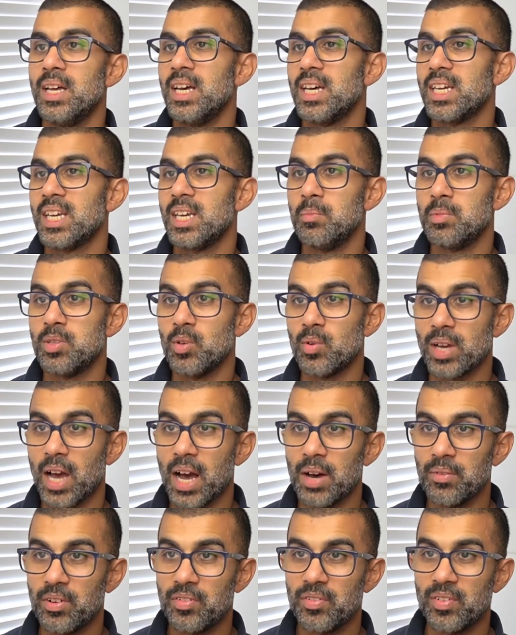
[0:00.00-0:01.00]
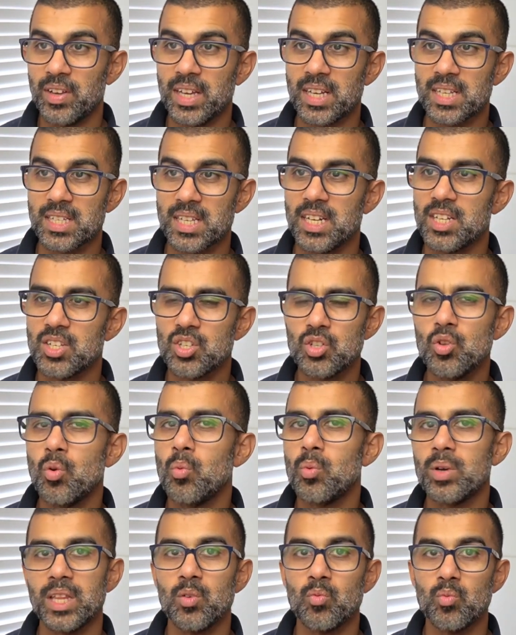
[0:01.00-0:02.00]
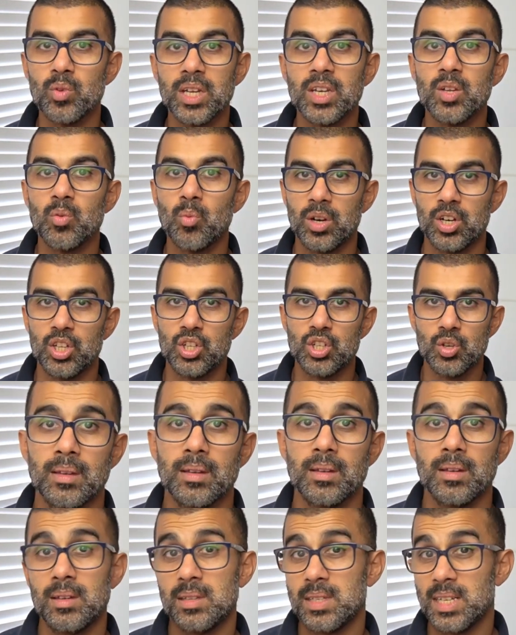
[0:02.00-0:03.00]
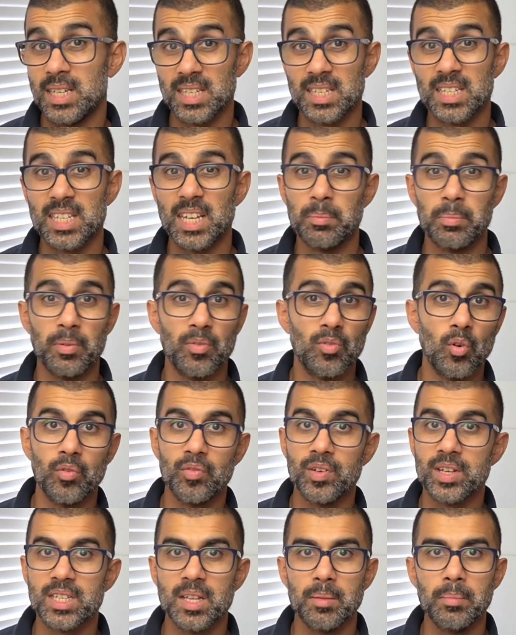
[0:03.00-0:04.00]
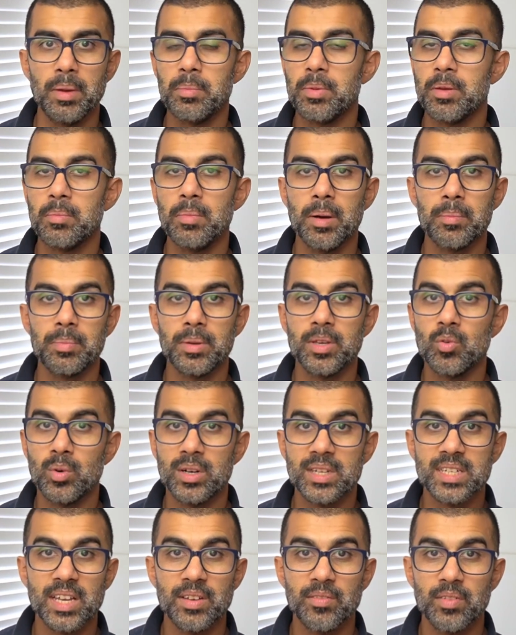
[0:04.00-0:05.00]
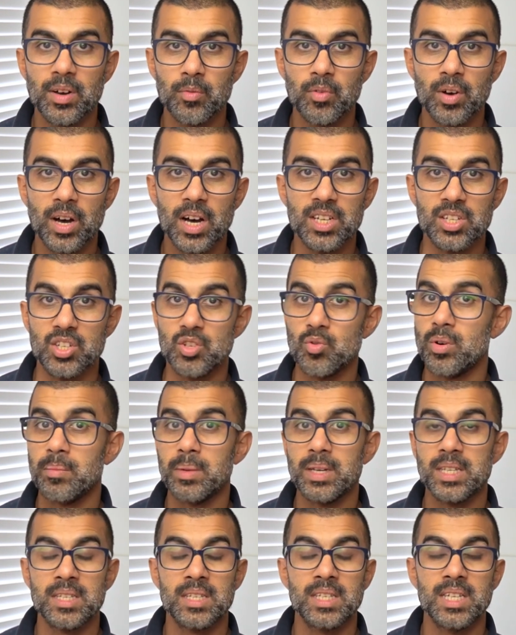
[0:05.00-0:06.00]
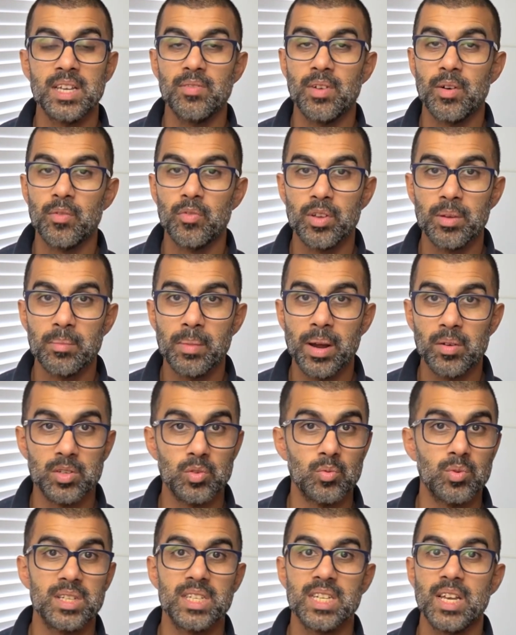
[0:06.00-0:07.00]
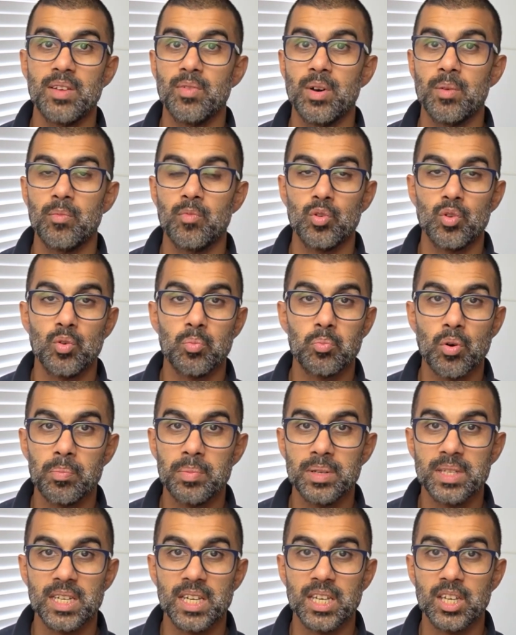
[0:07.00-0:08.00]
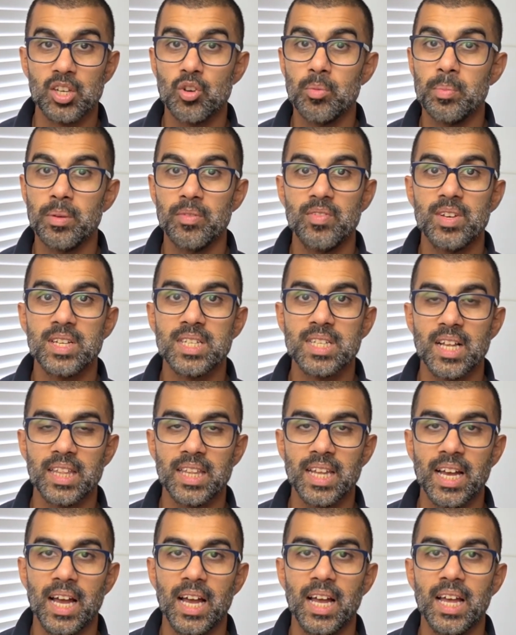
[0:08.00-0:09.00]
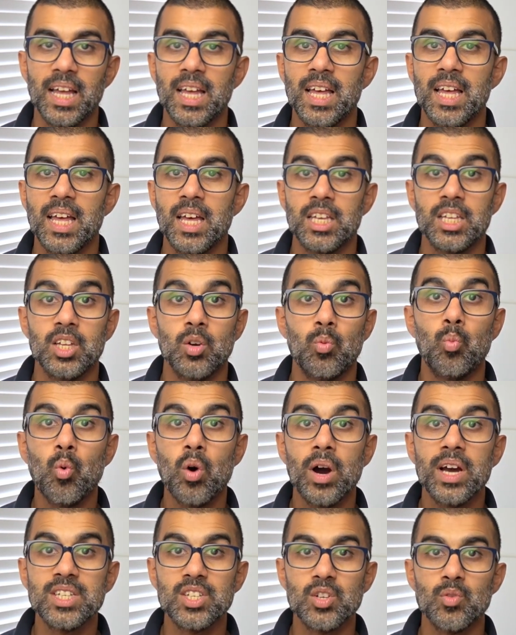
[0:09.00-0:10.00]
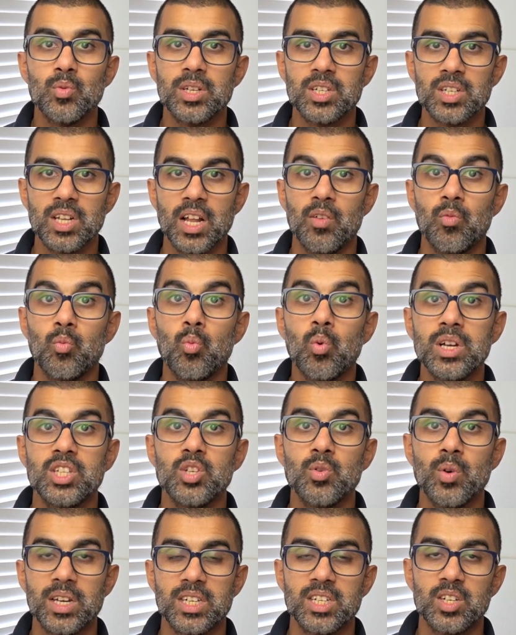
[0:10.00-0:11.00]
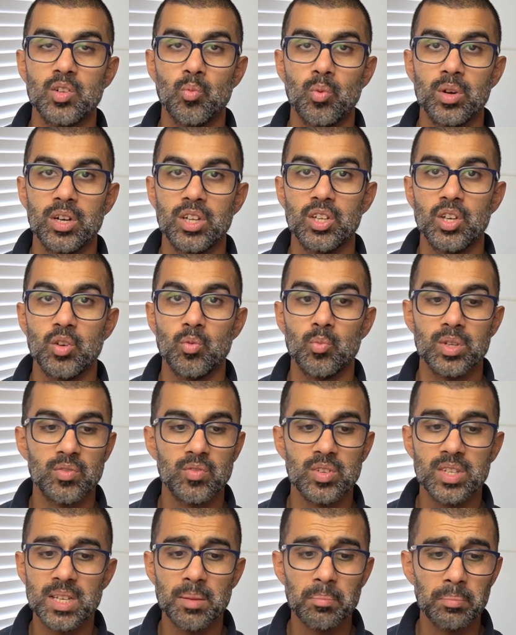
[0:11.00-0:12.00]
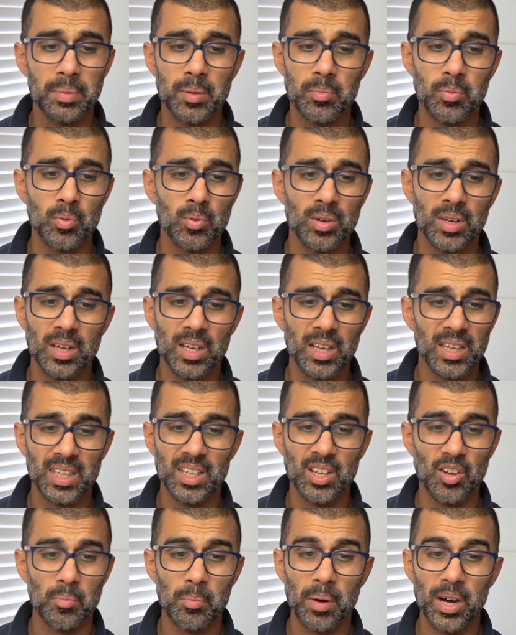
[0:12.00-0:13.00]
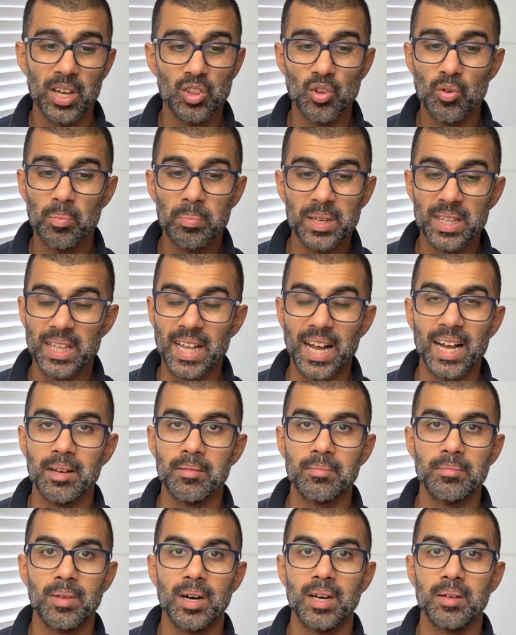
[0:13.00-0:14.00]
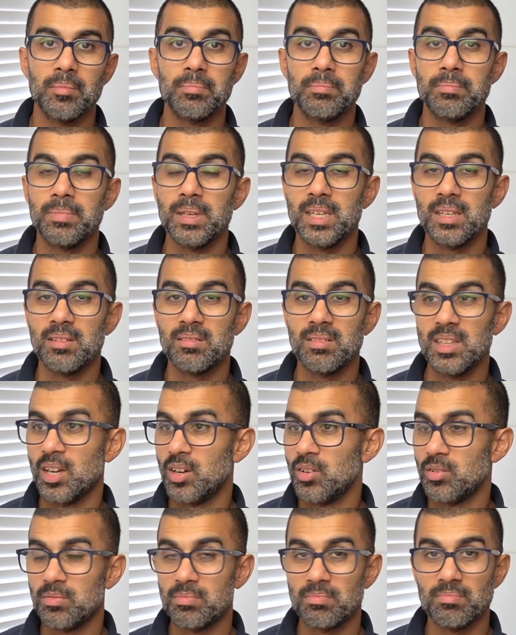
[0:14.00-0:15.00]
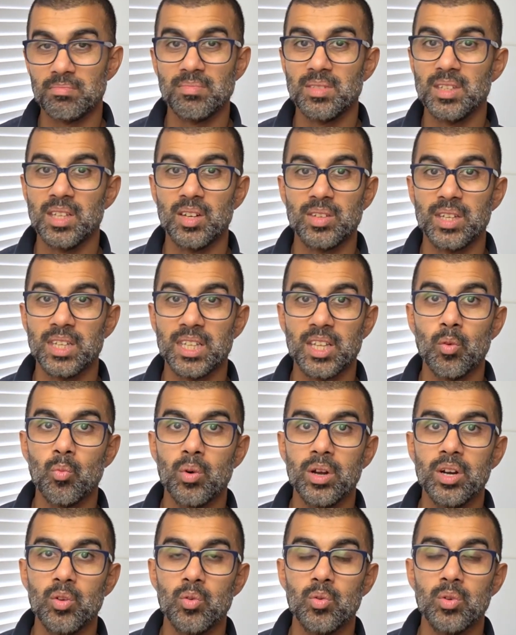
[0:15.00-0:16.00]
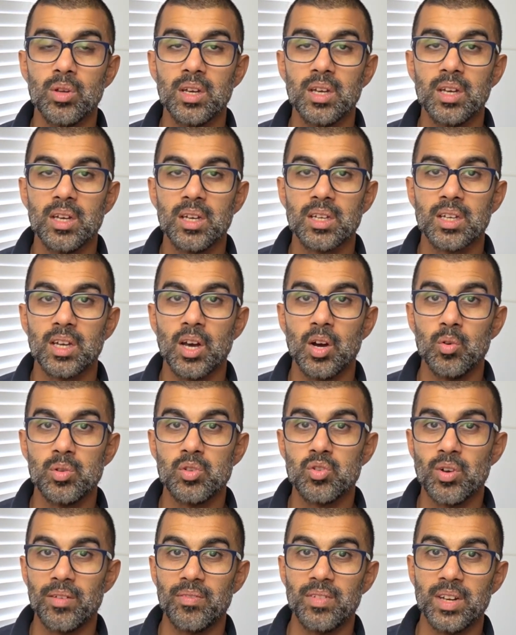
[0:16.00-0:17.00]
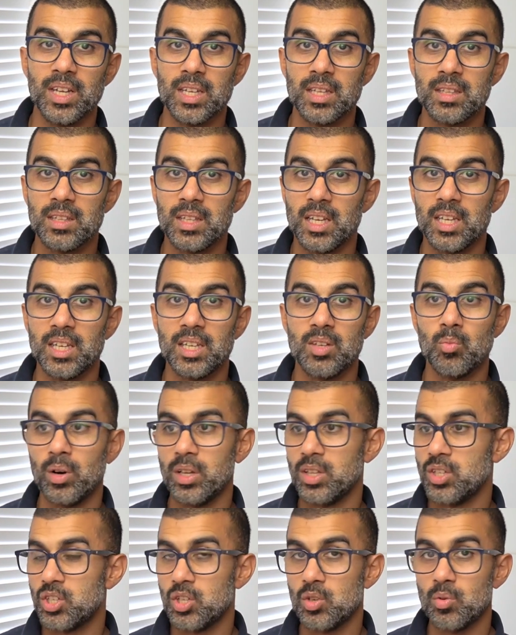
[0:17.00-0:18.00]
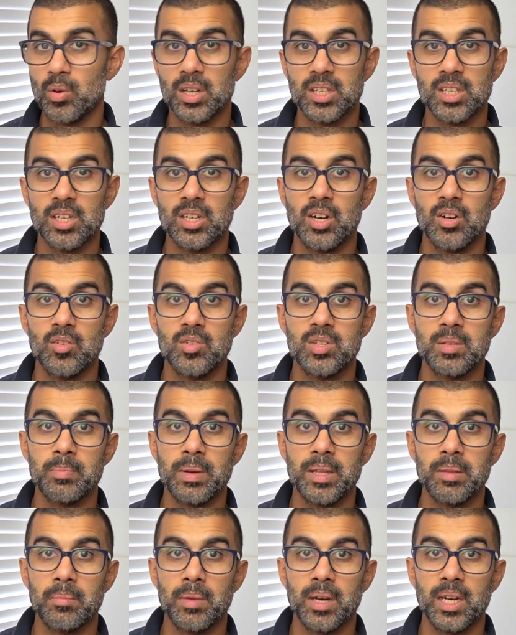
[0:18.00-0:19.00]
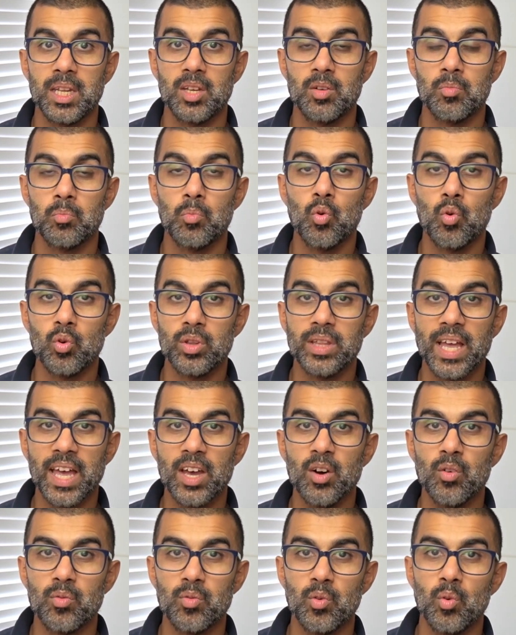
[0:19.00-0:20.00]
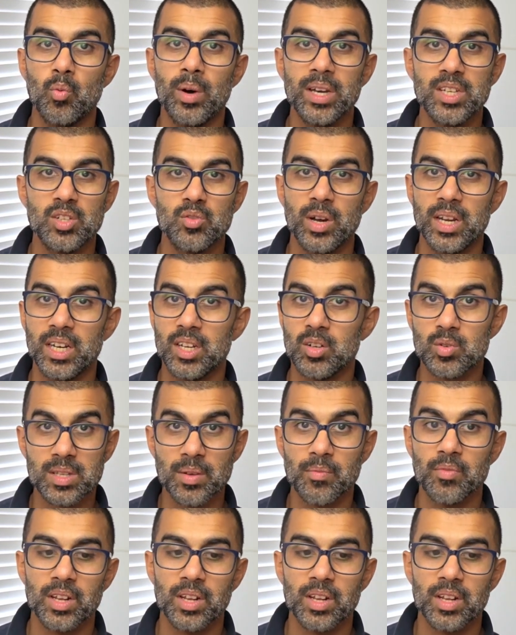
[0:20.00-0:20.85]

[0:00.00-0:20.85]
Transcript: keep doing other things, and it's not what they really want to do. So as I said before, things like maybe it might be you want to save up for Hajj, you want to save up for your marriage, you want to save up for your property. It could be things like that. You know, what is your rich life? What do you actually want to do? But for some people, you know, it might not be that. It might be, you know, they don't want to go traveling. They want to, I don't know, spend money more on their health or weight training or something